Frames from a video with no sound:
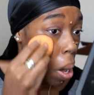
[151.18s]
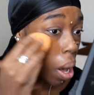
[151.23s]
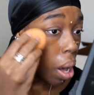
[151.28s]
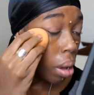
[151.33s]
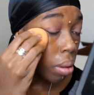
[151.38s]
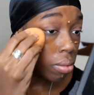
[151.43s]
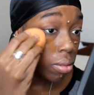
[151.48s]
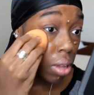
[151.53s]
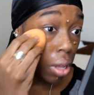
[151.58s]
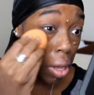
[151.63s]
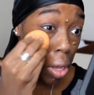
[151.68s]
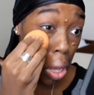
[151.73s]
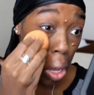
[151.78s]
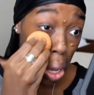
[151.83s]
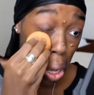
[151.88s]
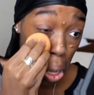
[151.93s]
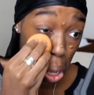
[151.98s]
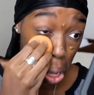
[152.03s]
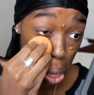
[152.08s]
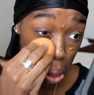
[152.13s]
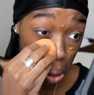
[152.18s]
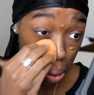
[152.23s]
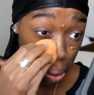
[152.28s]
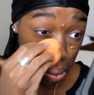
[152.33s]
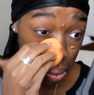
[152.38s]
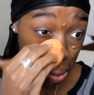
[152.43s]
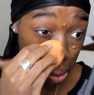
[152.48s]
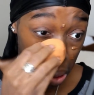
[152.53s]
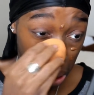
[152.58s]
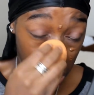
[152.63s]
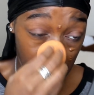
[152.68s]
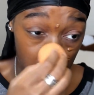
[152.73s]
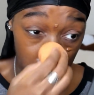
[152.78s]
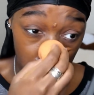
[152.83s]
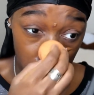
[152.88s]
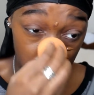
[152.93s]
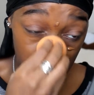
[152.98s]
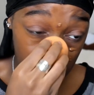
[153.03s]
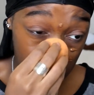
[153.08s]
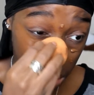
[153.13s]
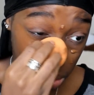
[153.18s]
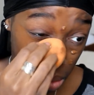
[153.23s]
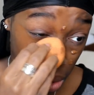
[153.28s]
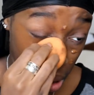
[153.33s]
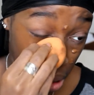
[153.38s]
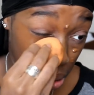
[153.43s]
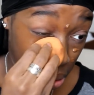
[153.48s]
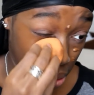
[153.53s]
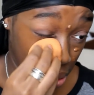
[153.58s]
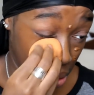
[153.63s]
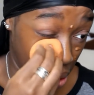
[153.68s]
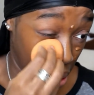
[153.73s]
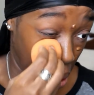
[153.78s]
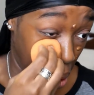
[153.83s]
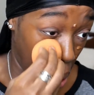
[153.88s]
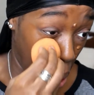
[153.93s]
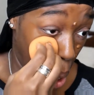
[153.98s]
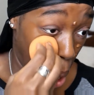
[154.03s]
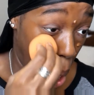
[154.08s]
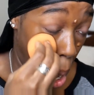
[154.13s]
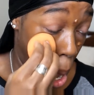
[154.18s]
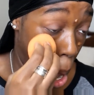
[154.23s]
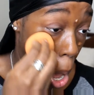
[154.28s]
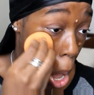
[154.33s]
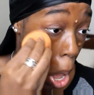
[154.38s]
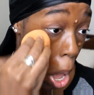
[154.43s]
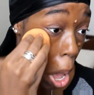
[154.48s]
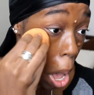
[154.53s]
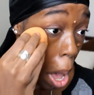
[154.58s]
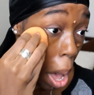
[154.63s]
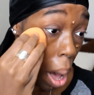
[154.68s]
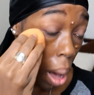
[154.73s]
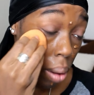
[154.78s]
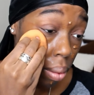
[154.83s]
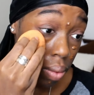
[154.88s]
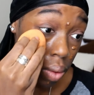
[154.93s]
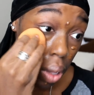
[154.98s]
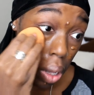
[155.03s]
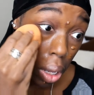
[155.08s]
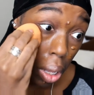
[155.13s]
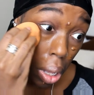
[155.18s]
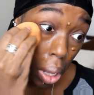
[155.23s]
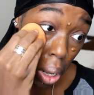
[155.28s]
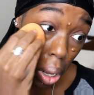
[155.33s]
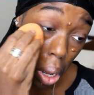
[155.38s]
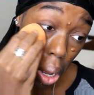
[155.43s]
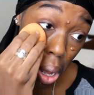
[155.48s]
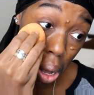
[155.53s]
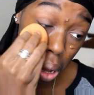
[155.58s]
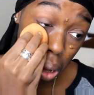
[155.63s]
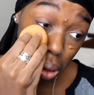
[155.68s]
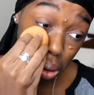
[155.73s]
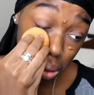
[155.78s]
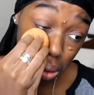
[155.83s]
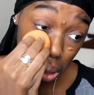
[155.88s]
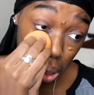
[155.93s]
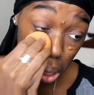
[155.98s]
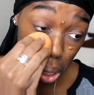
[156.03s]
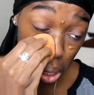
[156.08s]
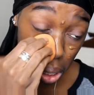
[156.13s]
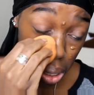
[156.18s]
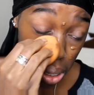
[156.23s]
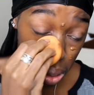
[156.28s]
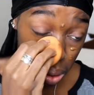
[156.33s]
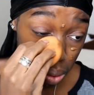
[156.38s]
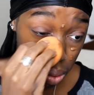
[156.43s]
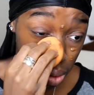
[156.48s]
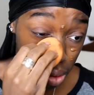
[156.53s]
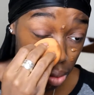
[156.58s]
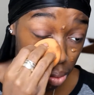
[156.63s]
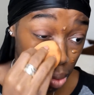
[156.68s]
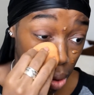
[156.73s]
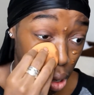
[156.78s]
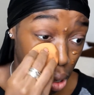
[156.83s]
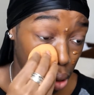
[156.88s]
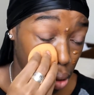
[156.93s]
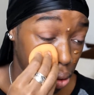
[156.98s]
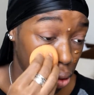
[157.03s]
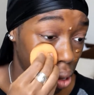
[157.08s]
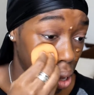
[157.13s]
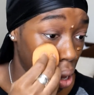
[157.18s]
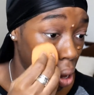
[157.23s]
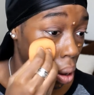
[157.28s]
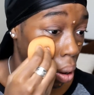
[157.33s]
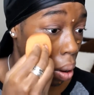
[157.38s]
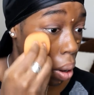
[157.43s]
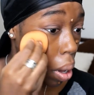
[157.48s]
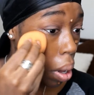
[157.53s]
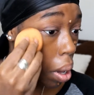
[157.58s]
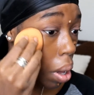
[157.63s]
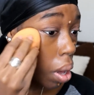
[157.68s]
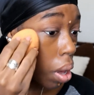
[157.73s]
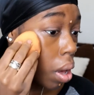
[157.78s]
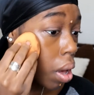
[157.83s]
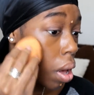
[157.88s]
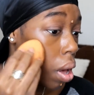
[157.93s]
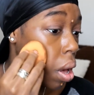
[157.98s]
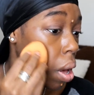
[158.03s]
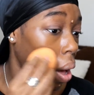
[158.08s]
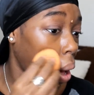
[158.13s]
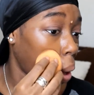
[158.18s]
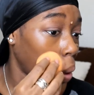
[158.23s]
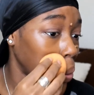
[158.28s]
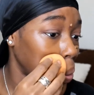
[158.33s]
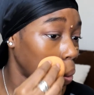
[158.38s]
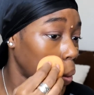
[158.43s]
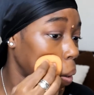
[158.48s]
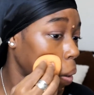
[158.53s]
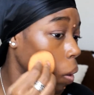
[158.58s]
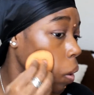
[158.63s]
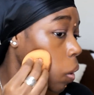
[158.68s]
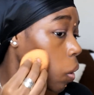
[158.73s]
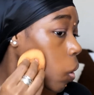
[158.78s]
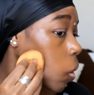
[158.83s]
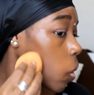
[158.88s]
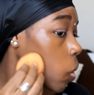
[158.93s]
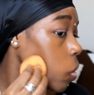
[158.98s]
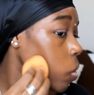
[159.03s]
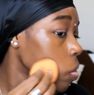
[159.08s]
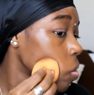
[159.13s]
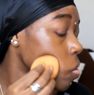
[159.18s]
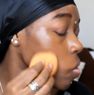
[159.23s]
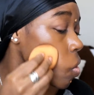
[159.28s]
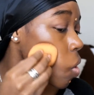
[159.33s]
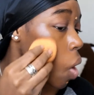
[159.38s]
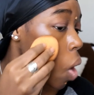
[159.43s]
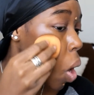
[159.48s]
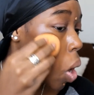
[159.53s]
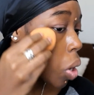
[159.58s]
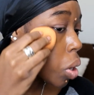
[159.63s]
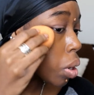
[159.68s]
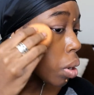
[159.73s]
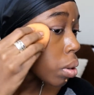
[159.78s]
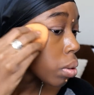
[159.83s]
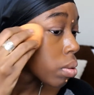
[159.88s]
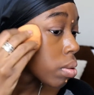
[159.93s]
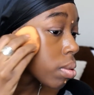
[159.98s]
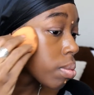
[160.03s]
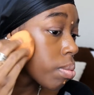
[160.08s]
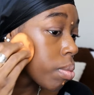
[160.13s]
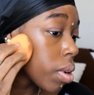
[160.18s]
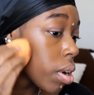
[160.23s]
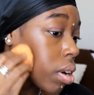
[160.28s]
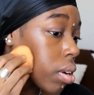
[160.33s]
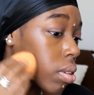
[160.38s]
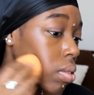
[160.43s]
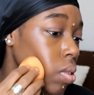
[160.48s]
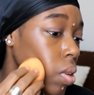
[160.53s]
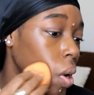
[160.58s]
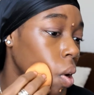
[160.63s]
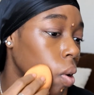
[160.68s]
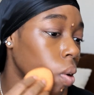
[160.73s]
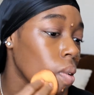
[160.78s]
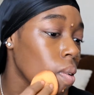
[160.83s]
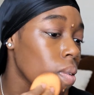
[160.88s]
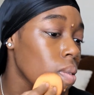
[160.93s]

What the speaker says: I'm taking calls, no small talk. I'm taking calls, no small talk. I'm taking calls, no small talk.